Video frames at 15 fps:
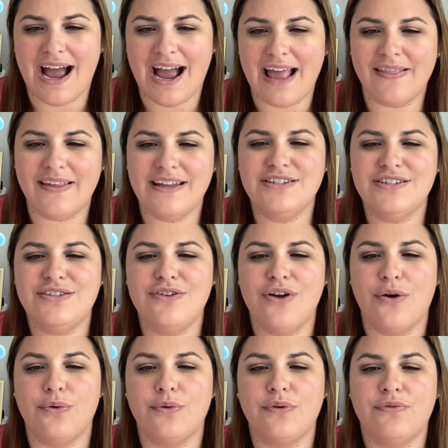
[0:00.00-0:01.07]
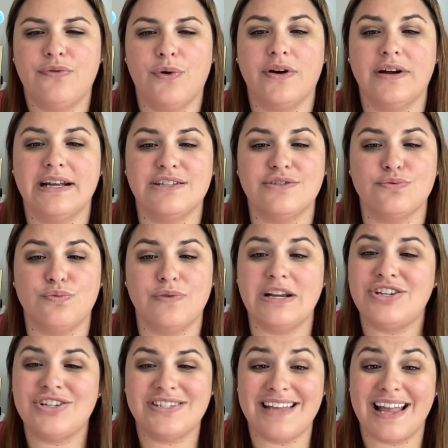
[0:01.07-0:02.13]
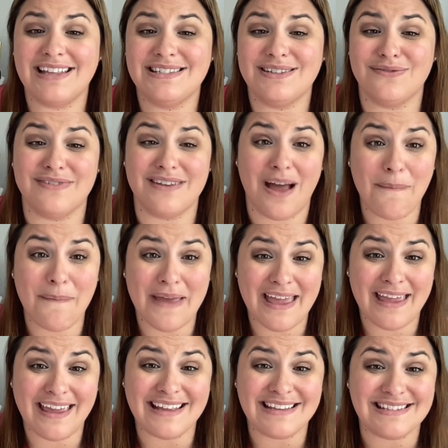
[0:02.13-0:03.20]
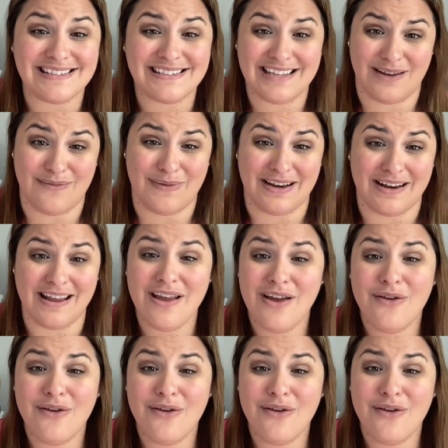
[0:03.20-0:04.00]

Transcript: island known for its rich scents of nutmeg and cinnamon.